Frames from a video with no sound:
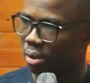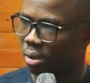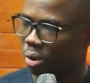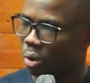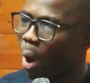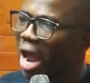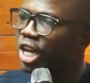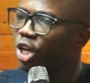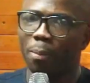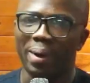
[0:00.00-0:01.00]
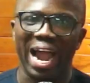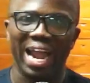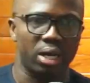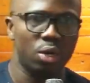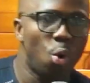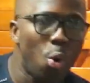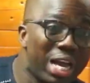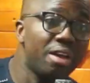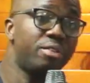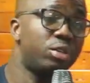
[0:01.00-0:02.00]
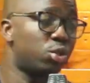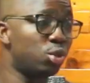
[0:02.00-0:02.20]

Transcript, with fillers: Where did you buy it? Who gave it to you?